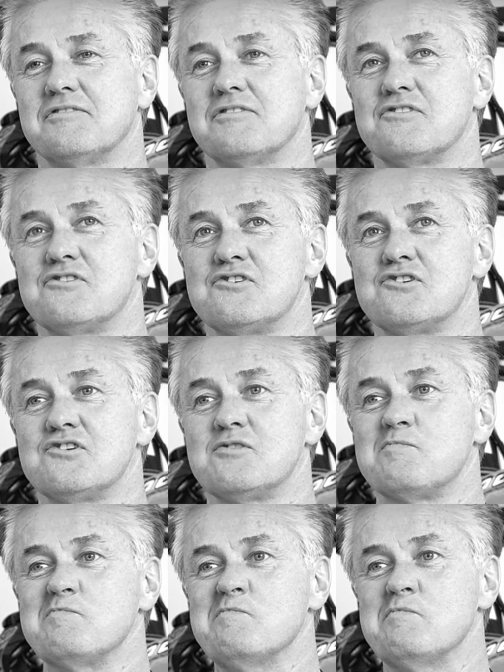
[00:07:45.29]
Now,
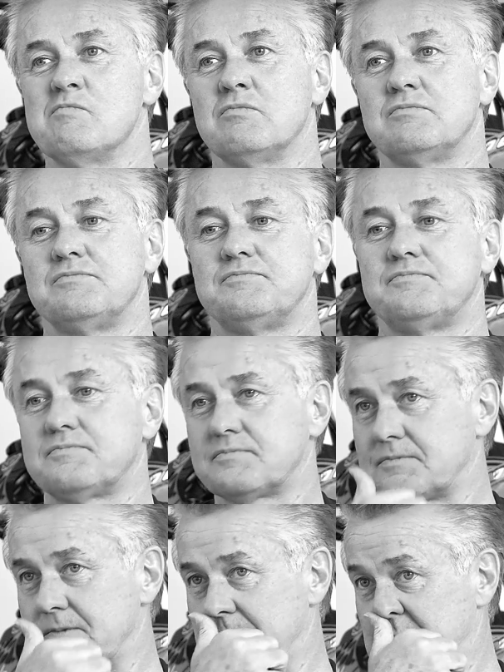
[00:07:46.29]

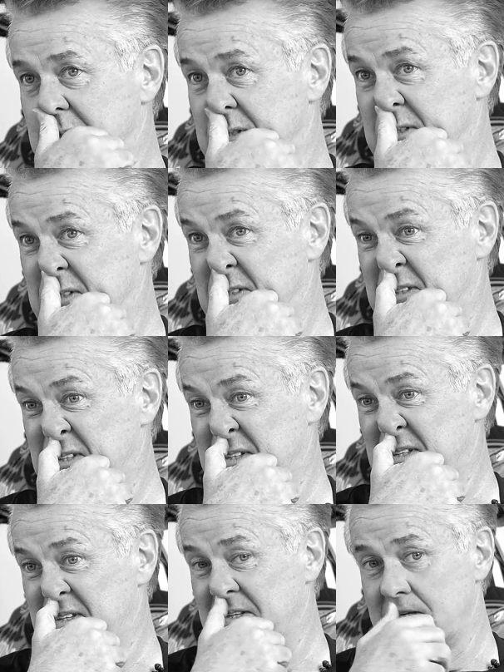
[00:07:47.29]
that was your start, Anaheim.